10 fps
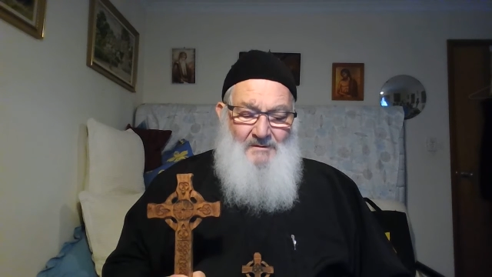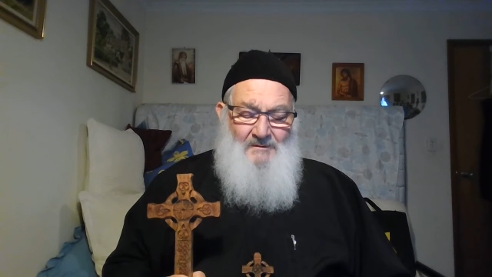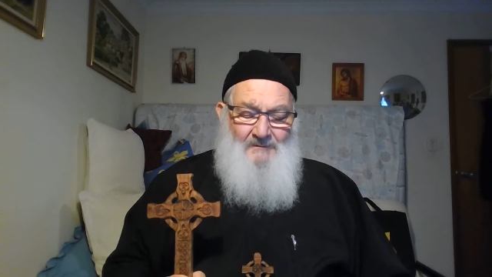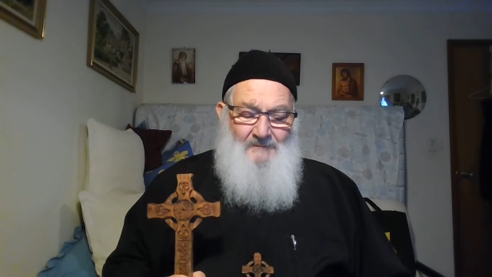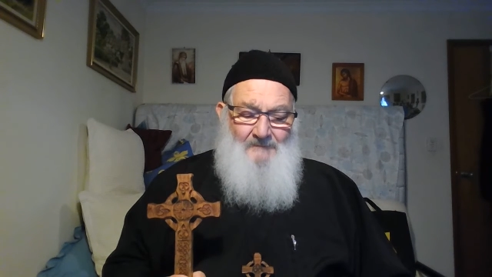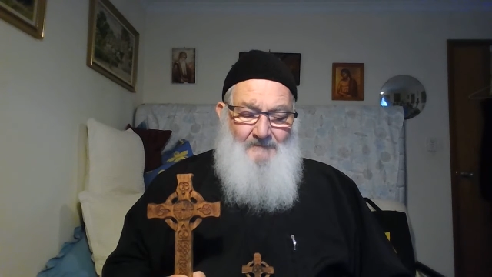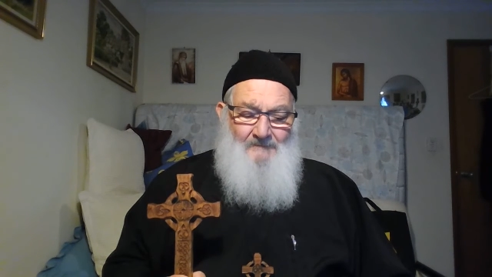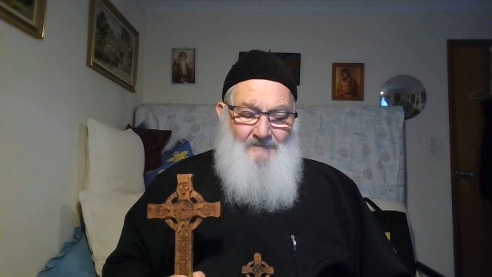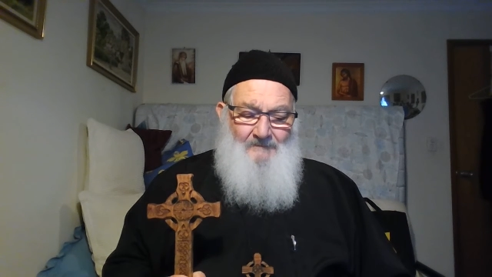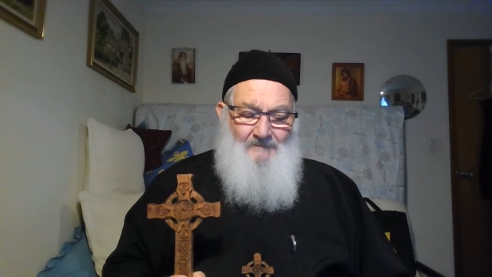
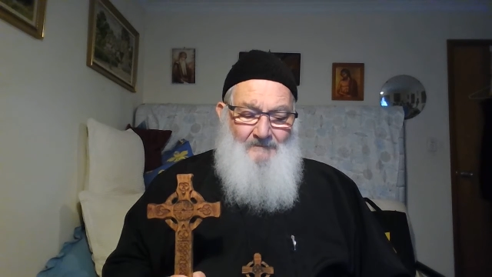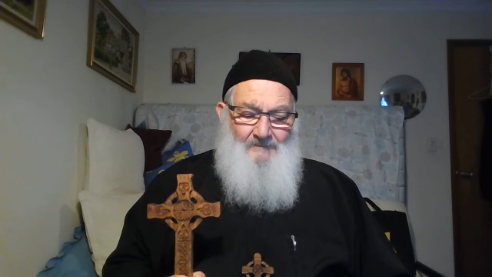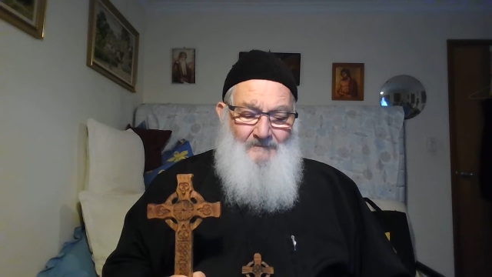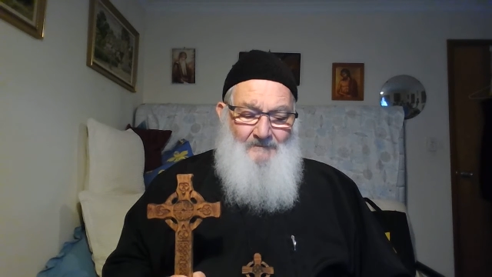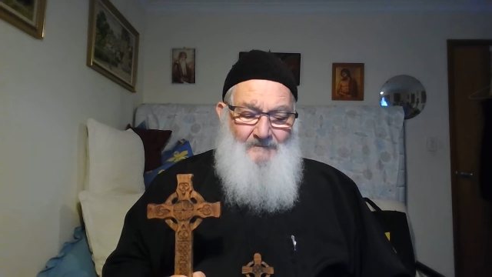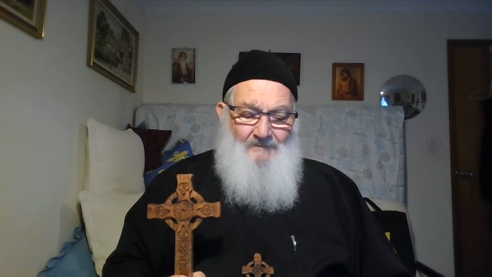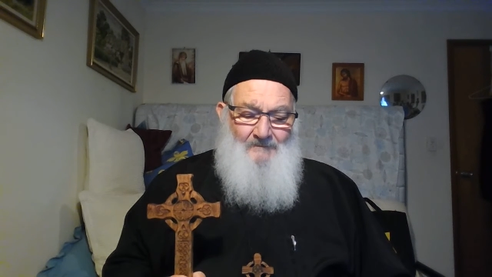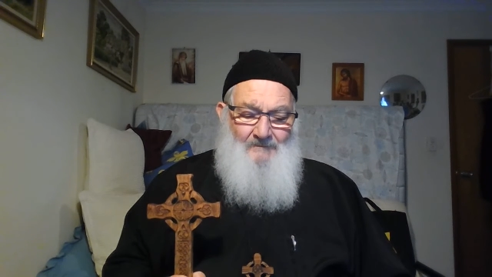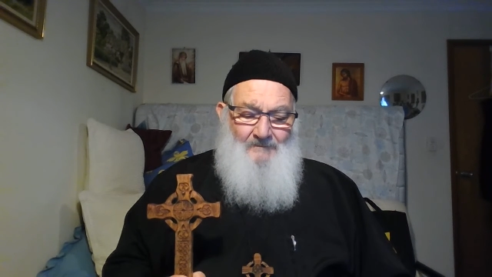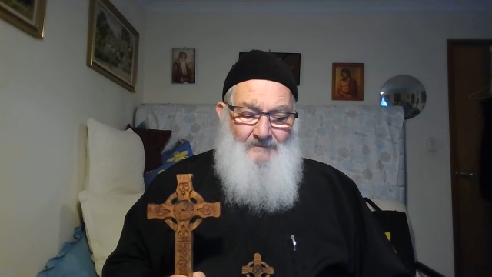
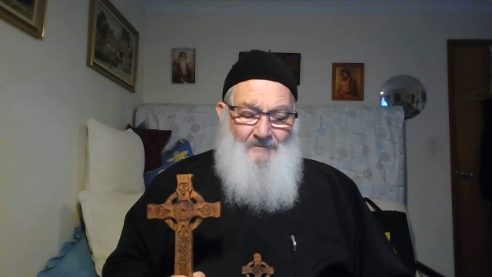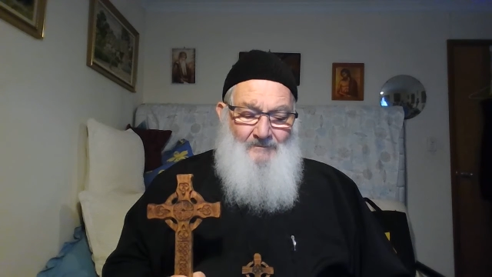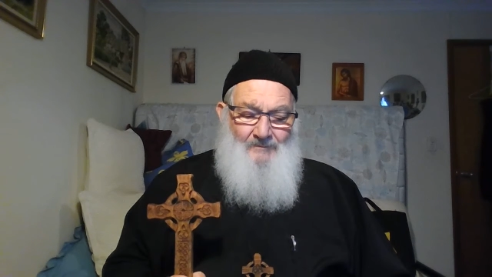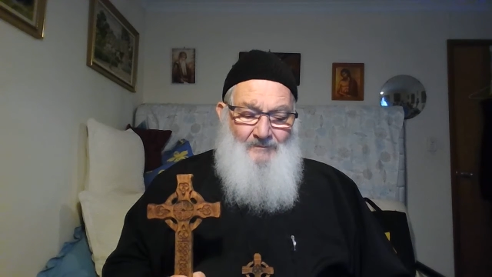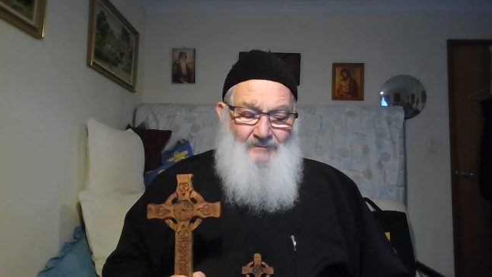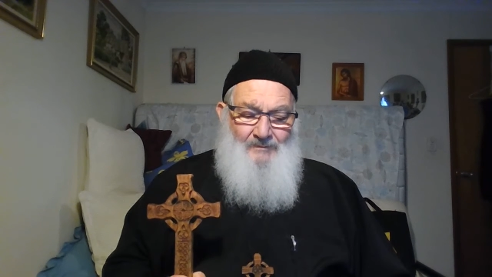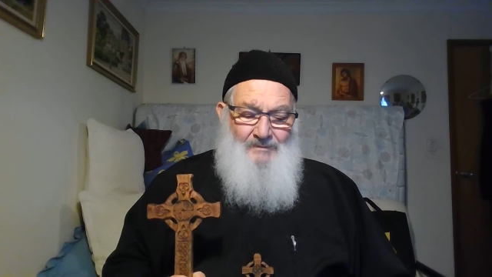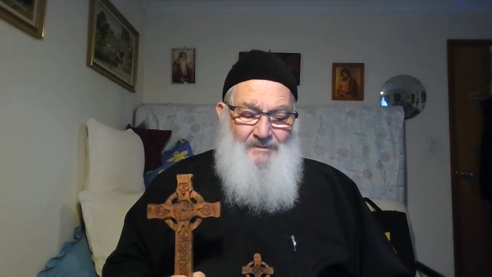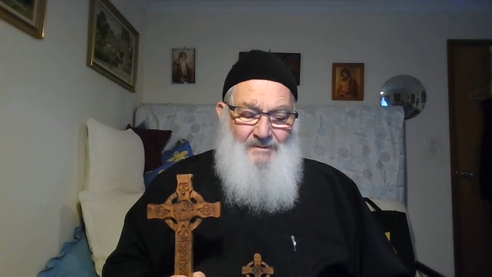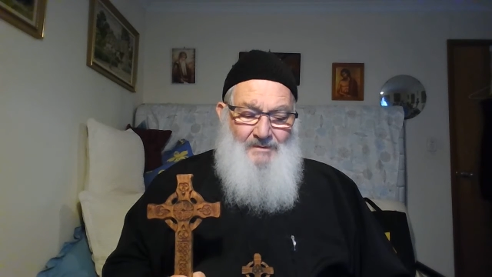
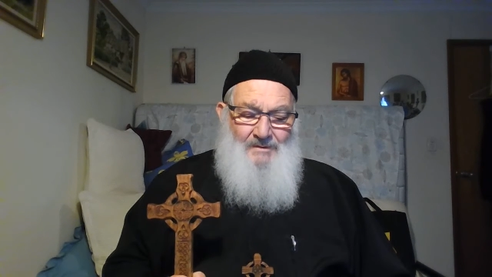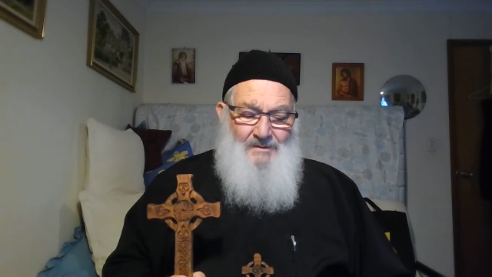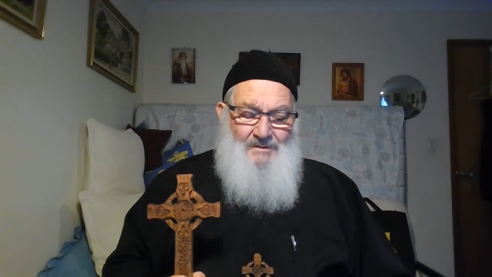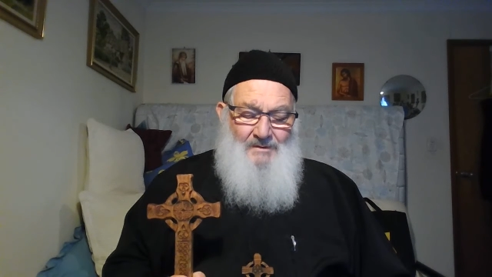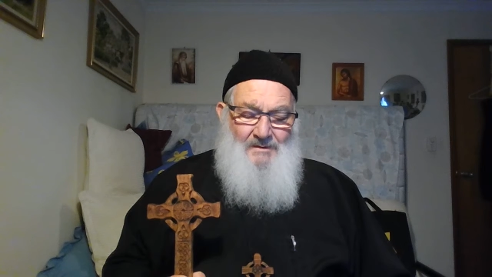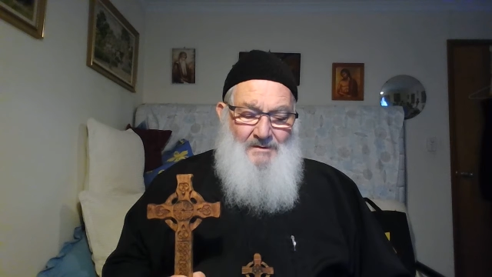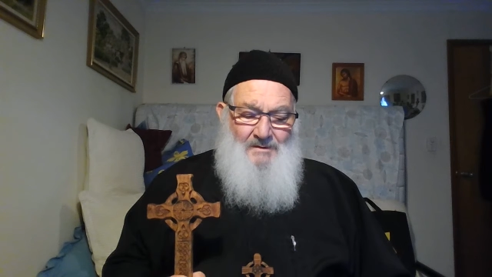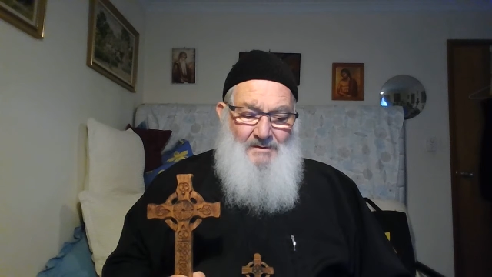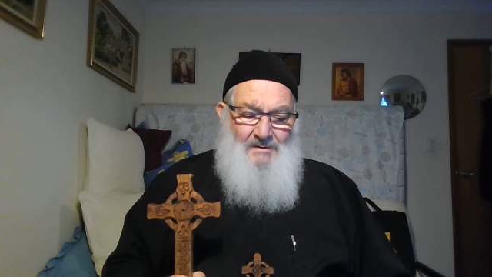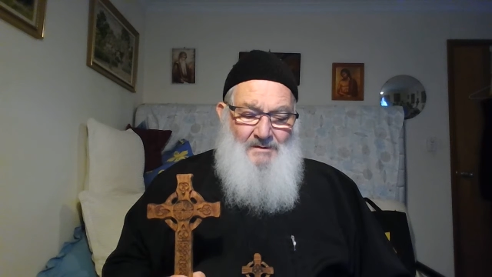
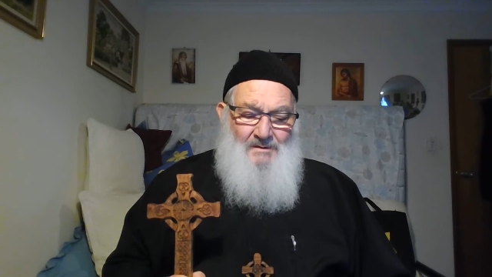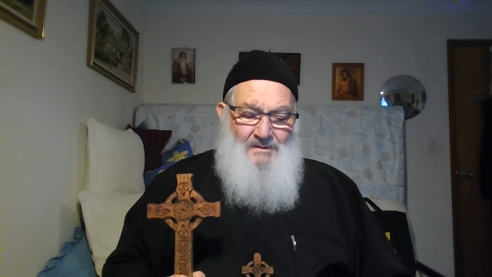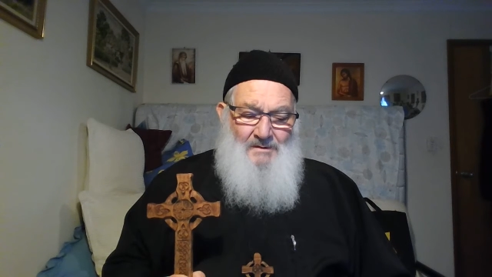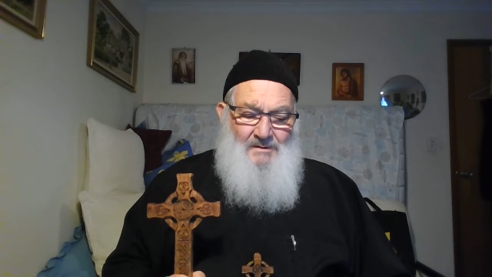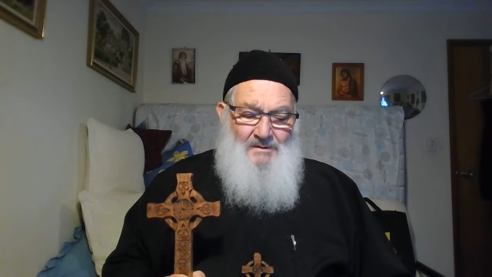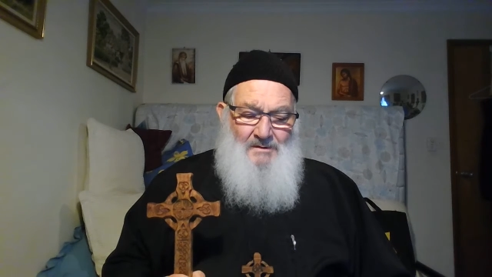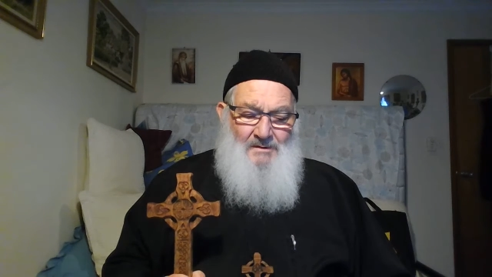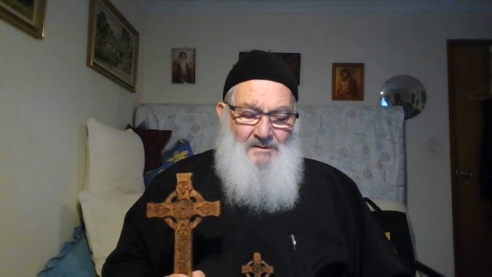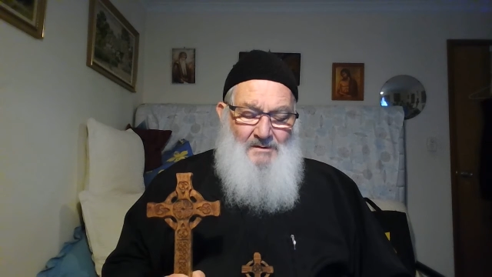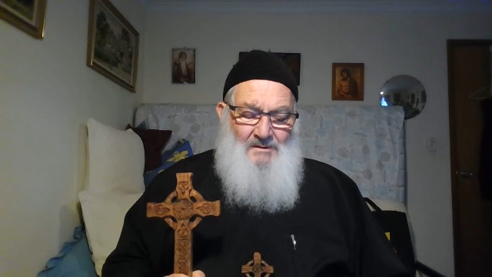
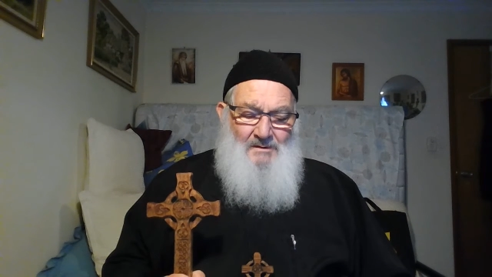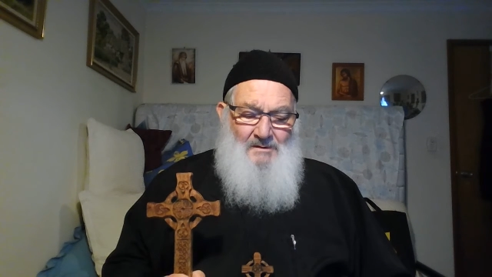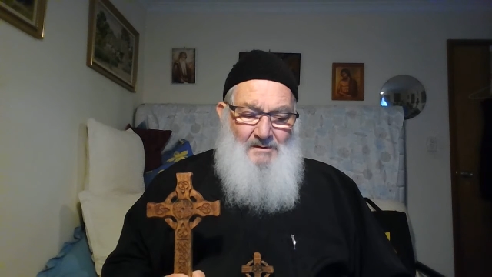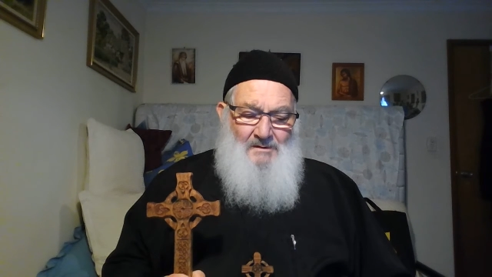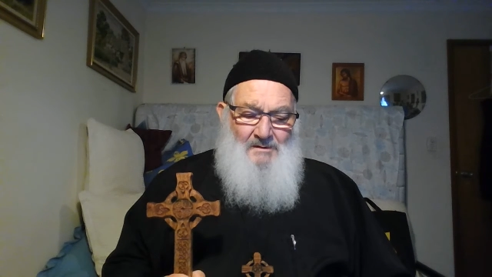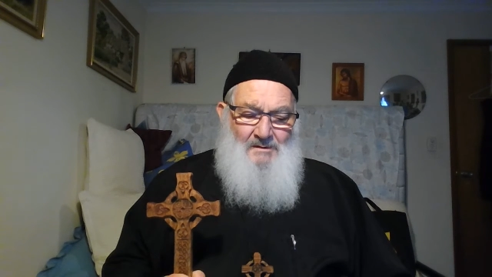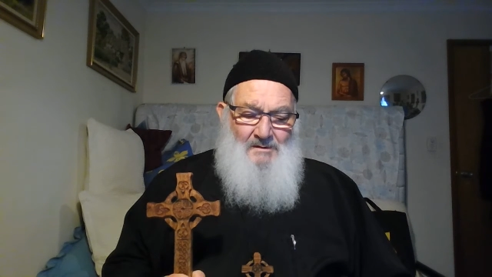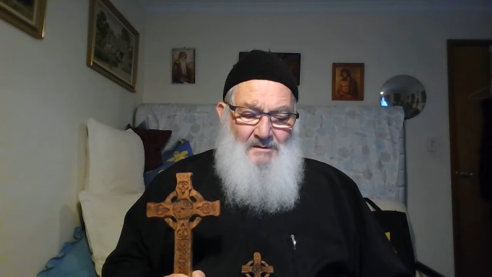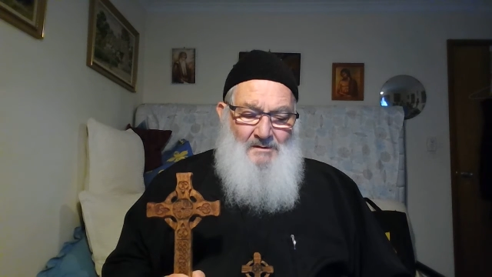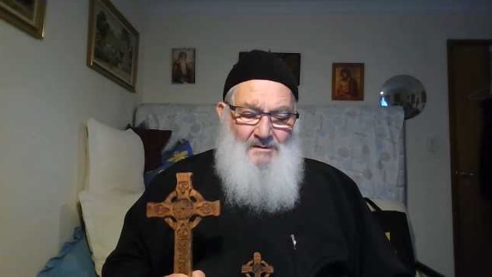
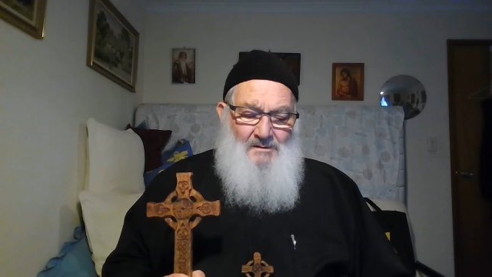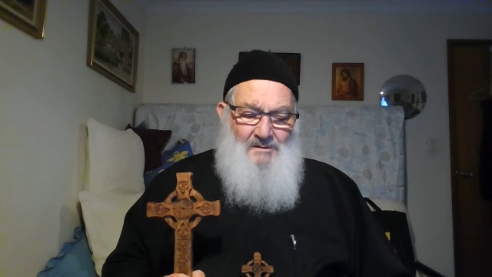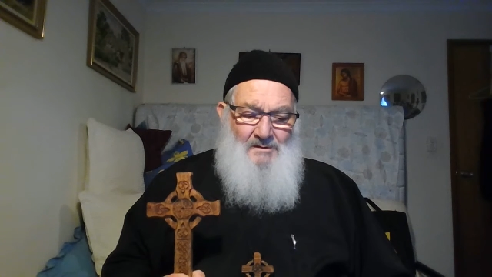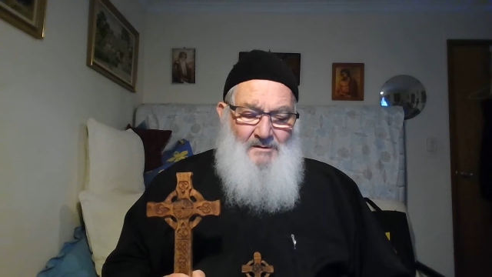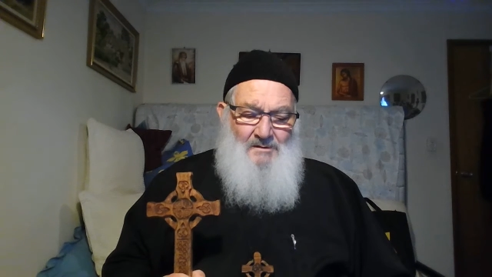Nobody speaks.